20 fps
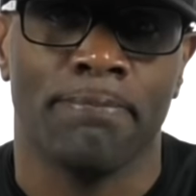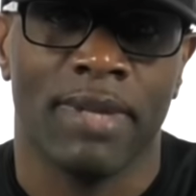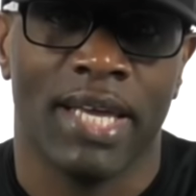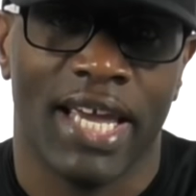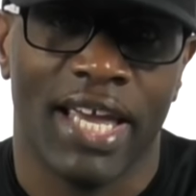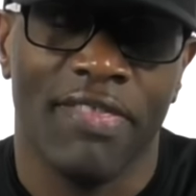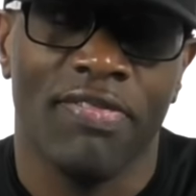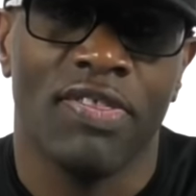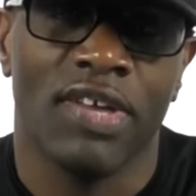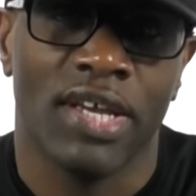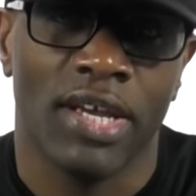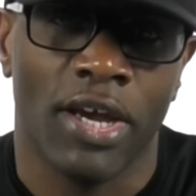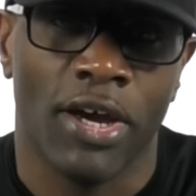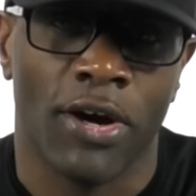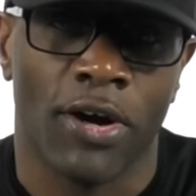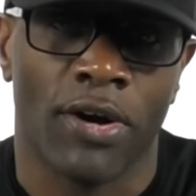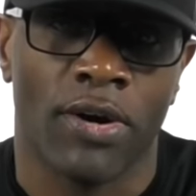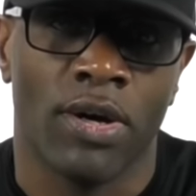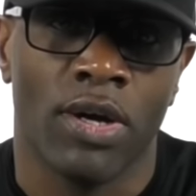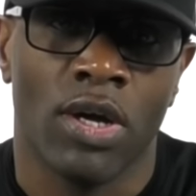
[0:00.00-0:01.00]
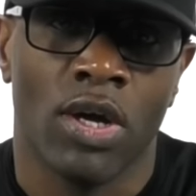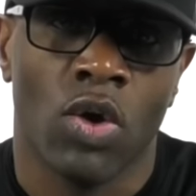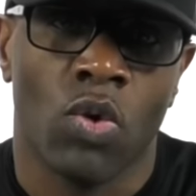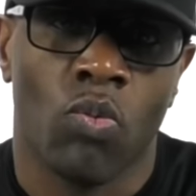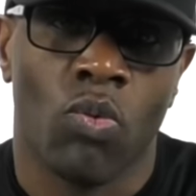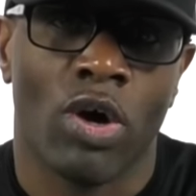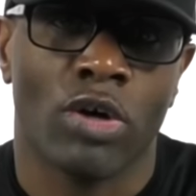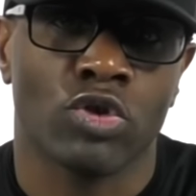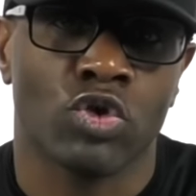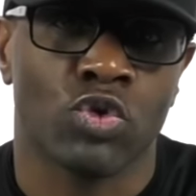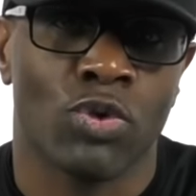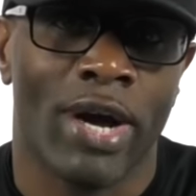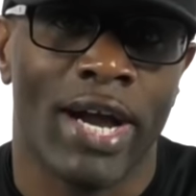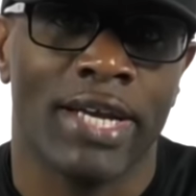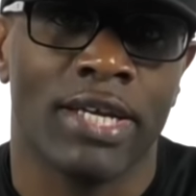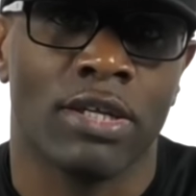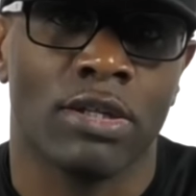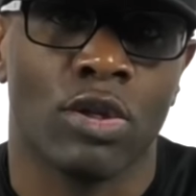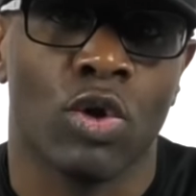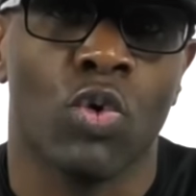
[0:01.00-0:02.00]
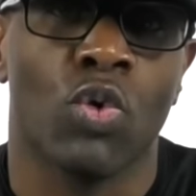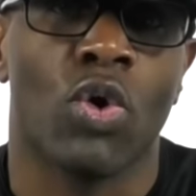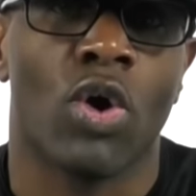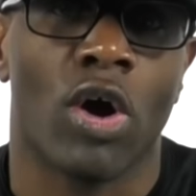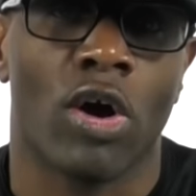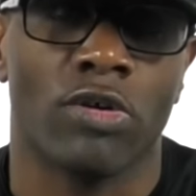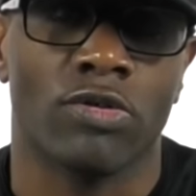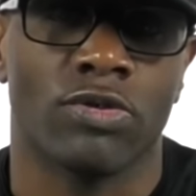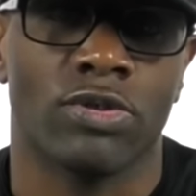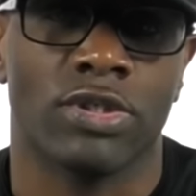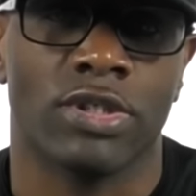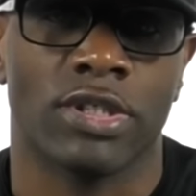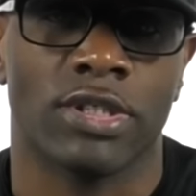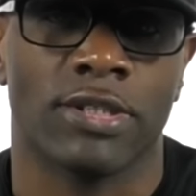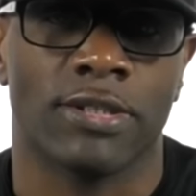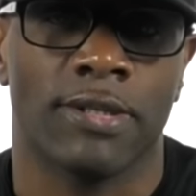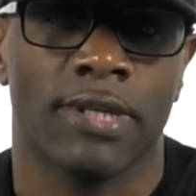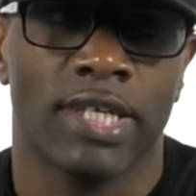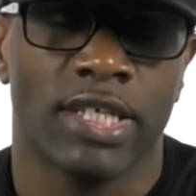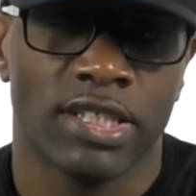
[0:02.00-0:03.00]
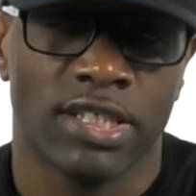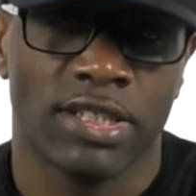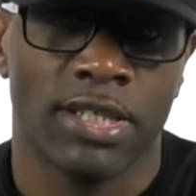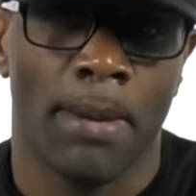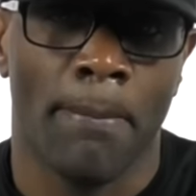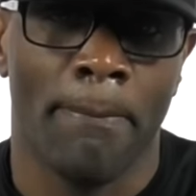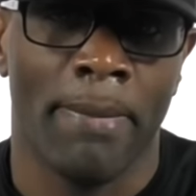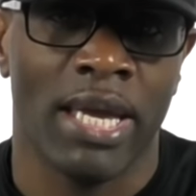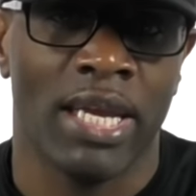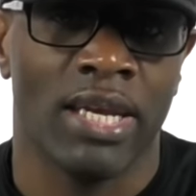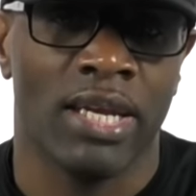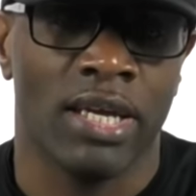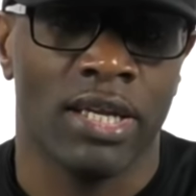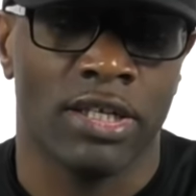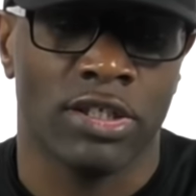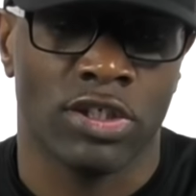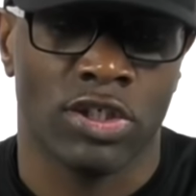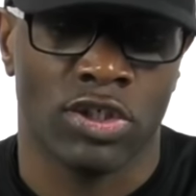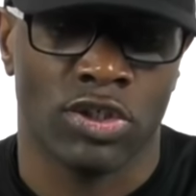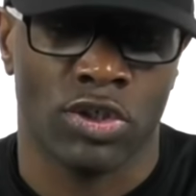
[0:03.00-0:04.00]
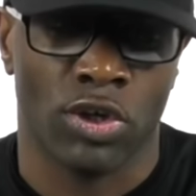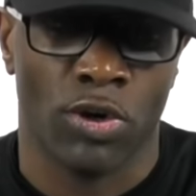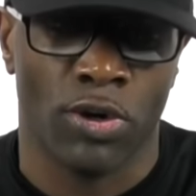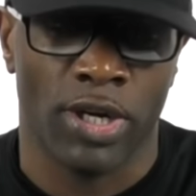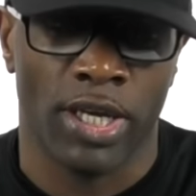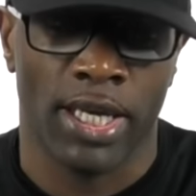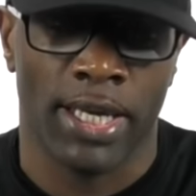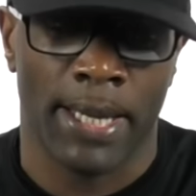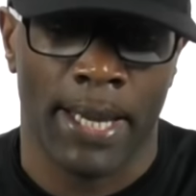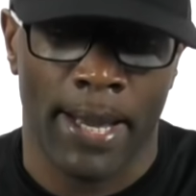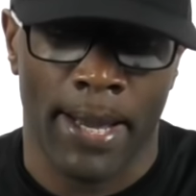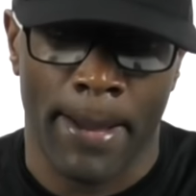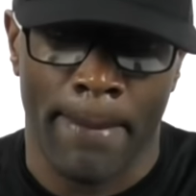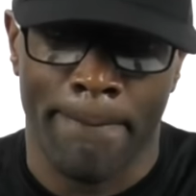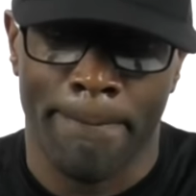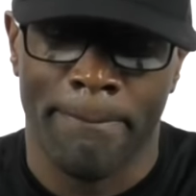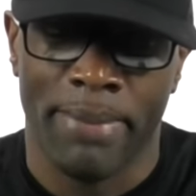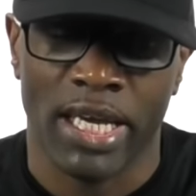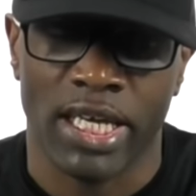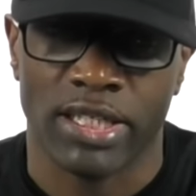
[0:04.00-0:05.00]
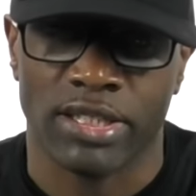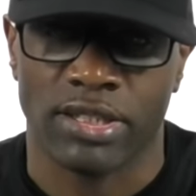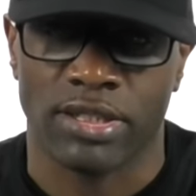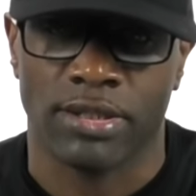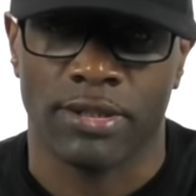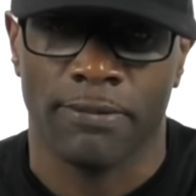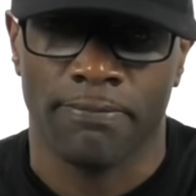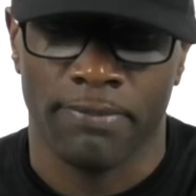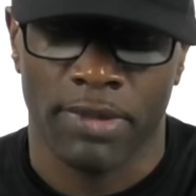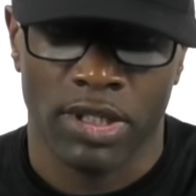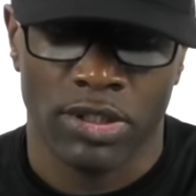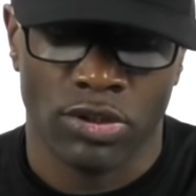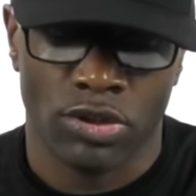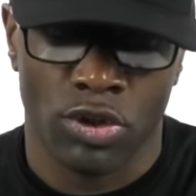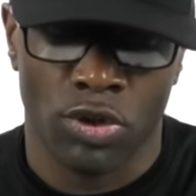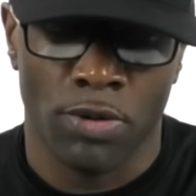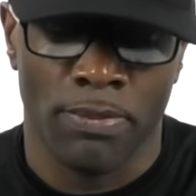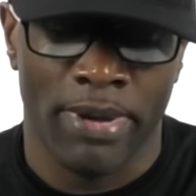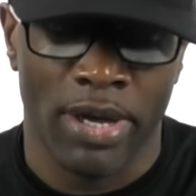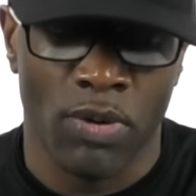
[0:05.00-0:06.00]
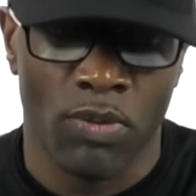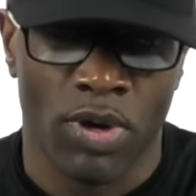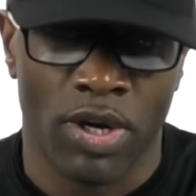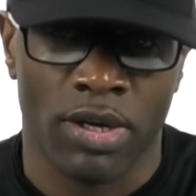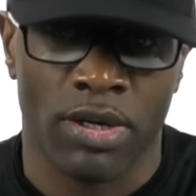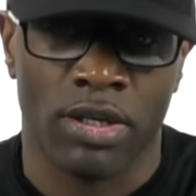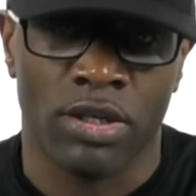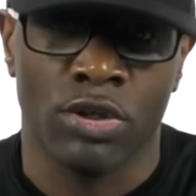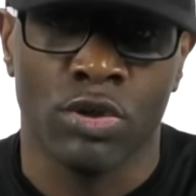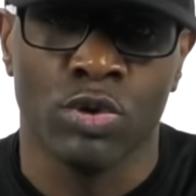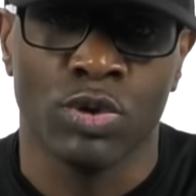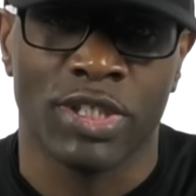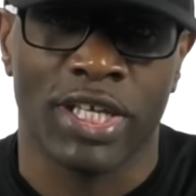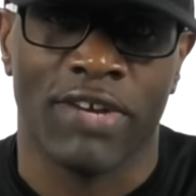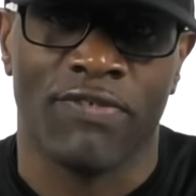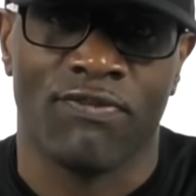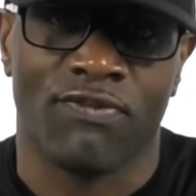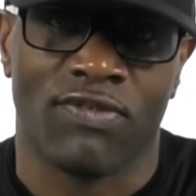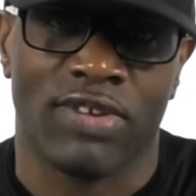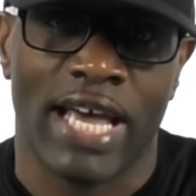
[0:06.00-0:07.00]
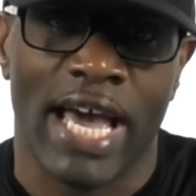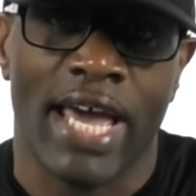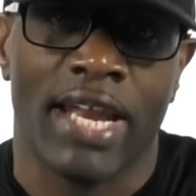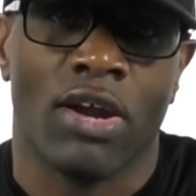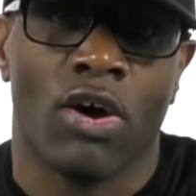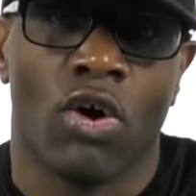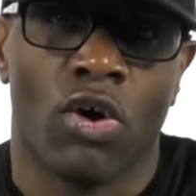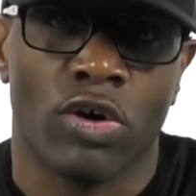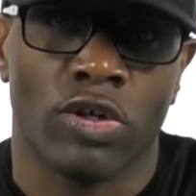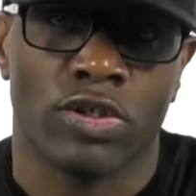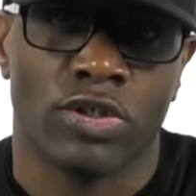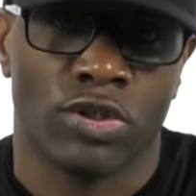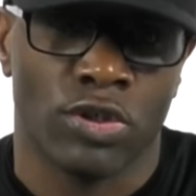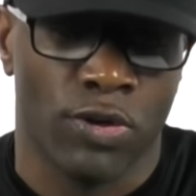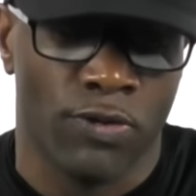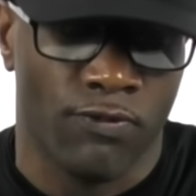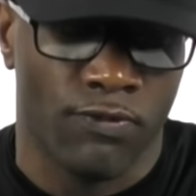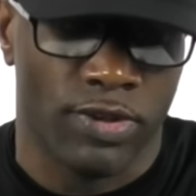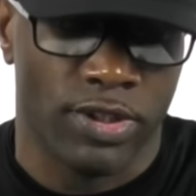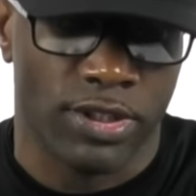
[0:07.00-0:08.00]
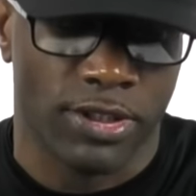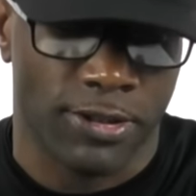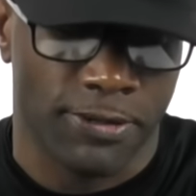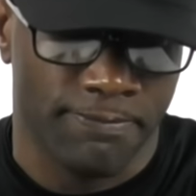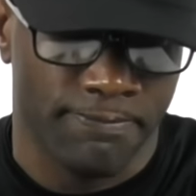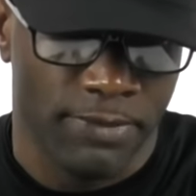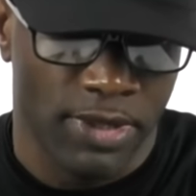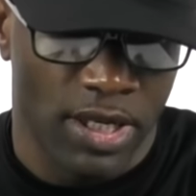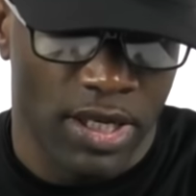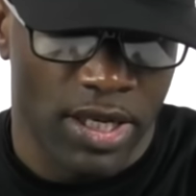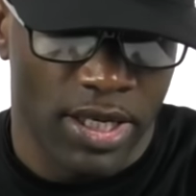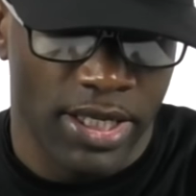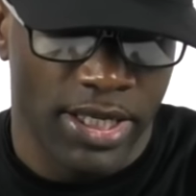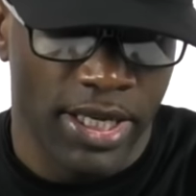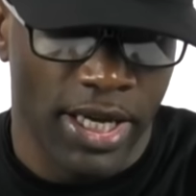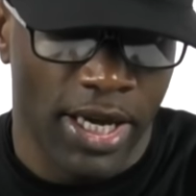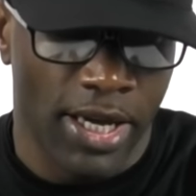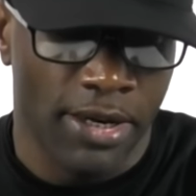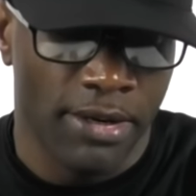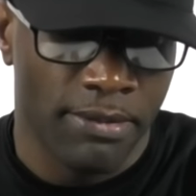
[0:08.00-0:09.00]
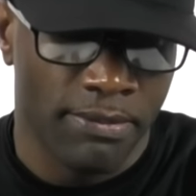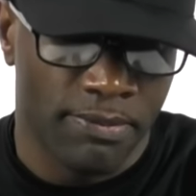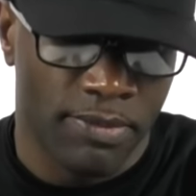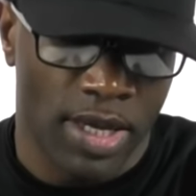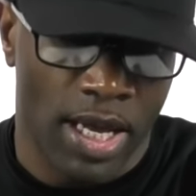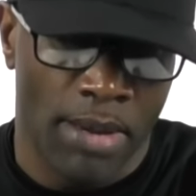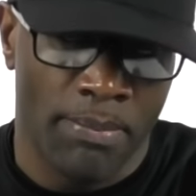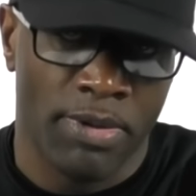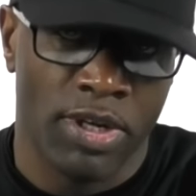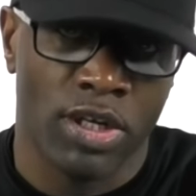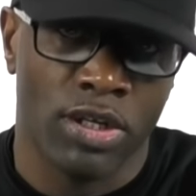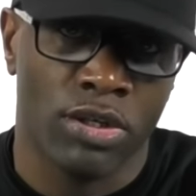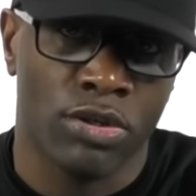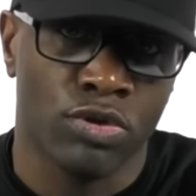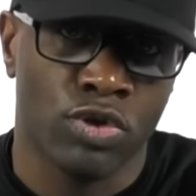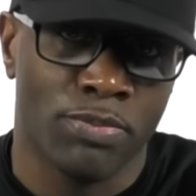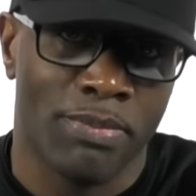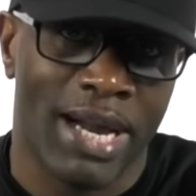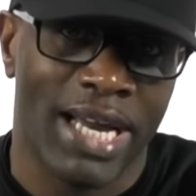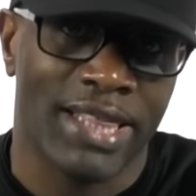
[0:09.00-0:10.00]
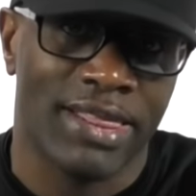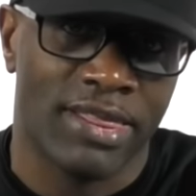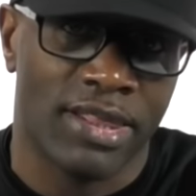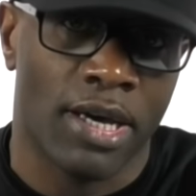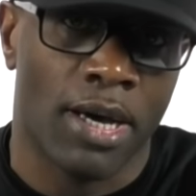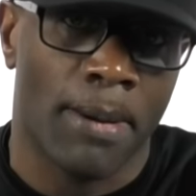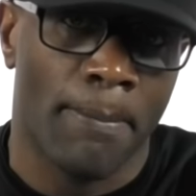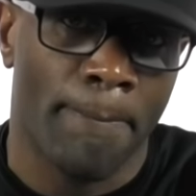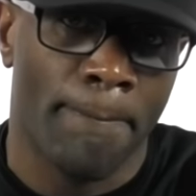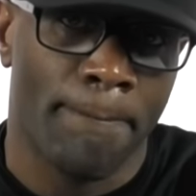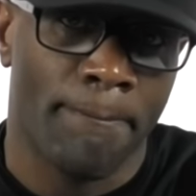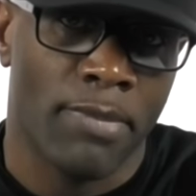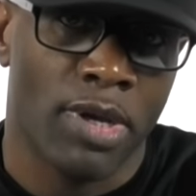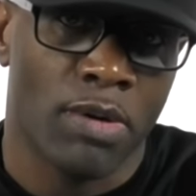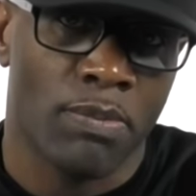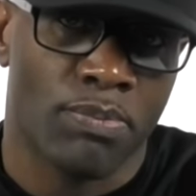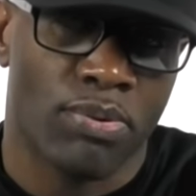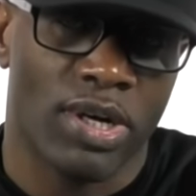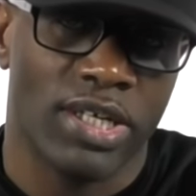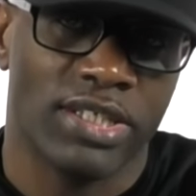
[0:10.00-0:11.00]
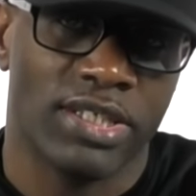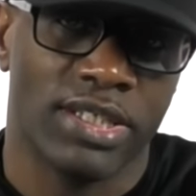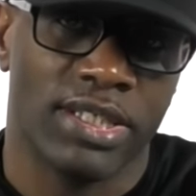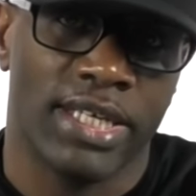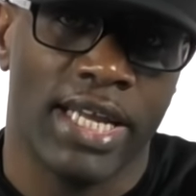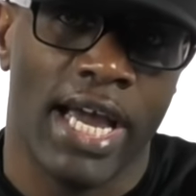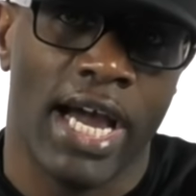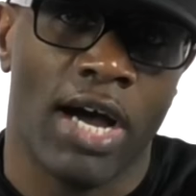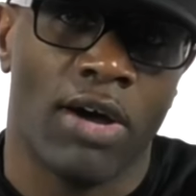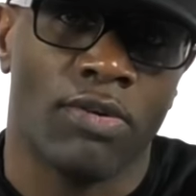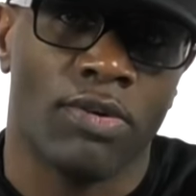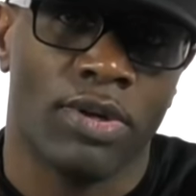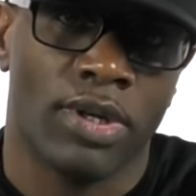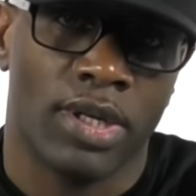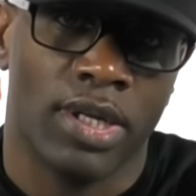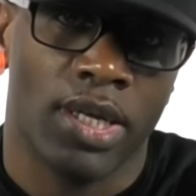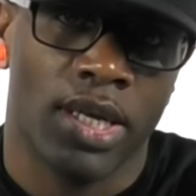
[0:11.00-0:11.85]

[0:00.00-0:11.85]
in the air while trying to load cartridges. Some may need a sturdy base, so you may want to use a flat, hard surface. Again, I'm going to use my thumb, pressing down.